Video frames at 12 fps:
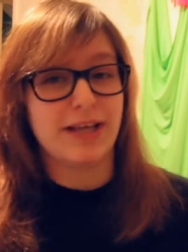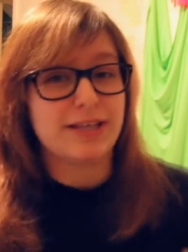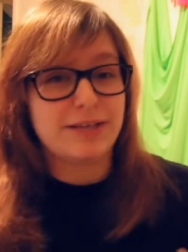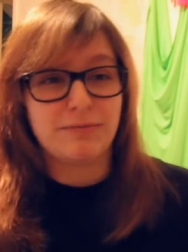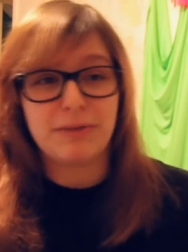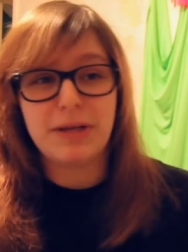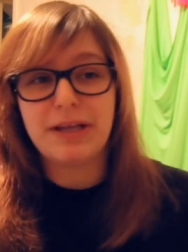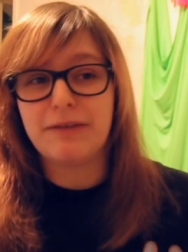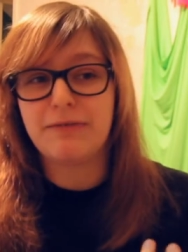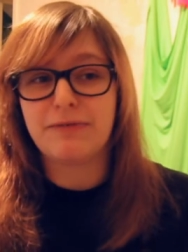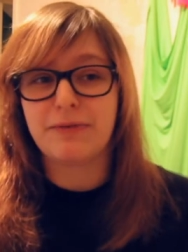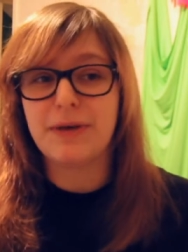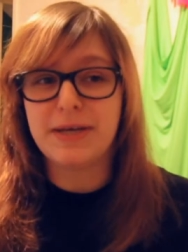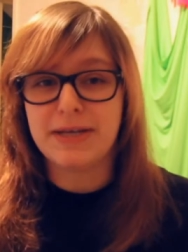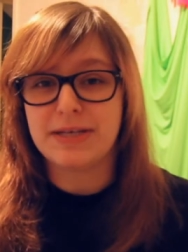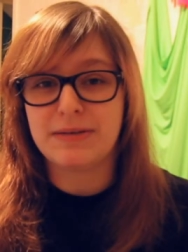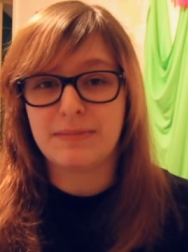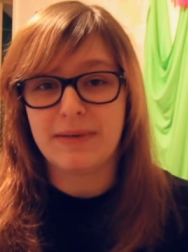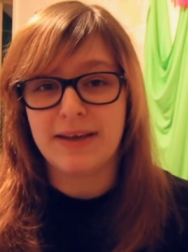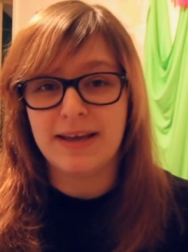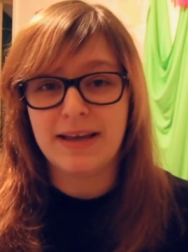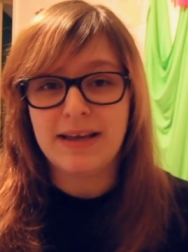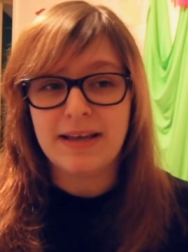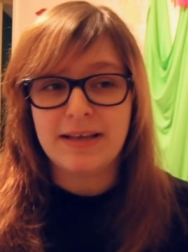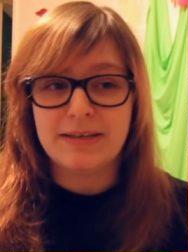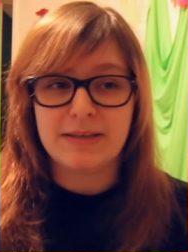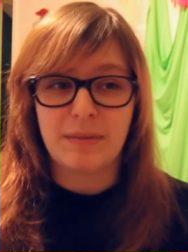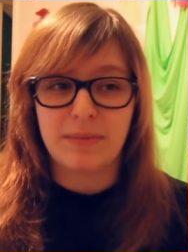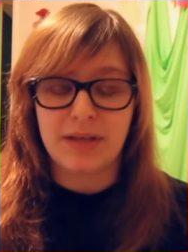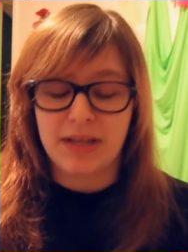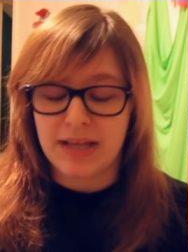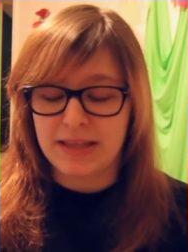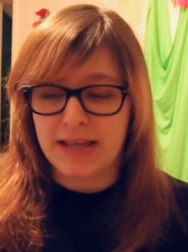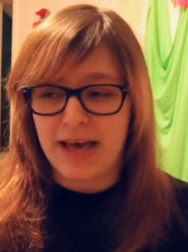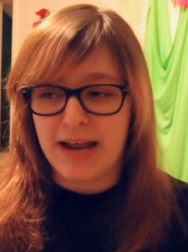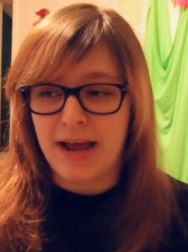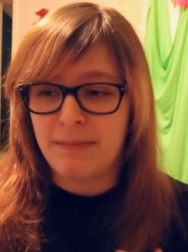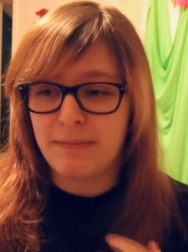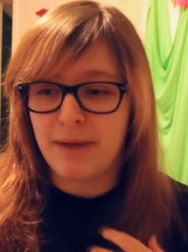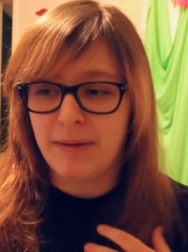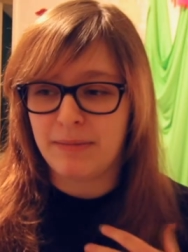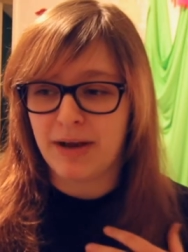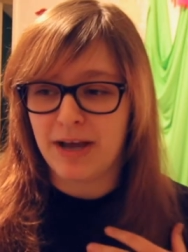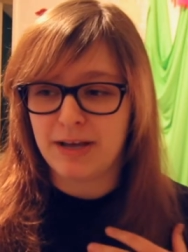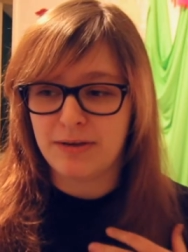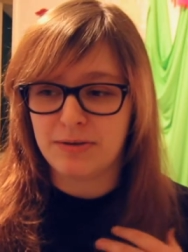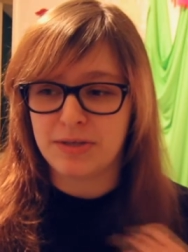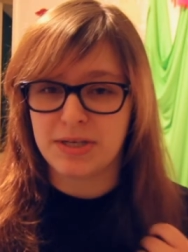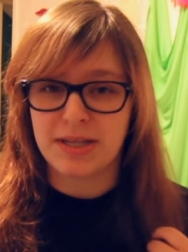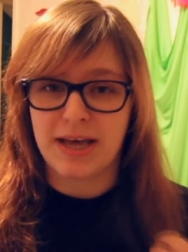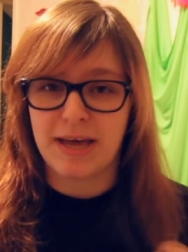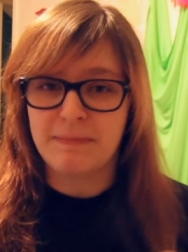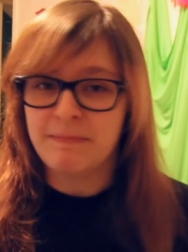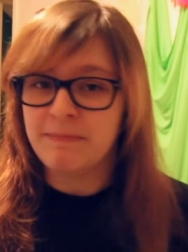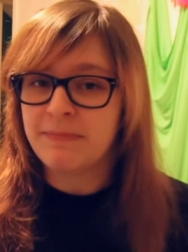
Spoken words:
That's really freaky to me, something like that. I'm not used to that.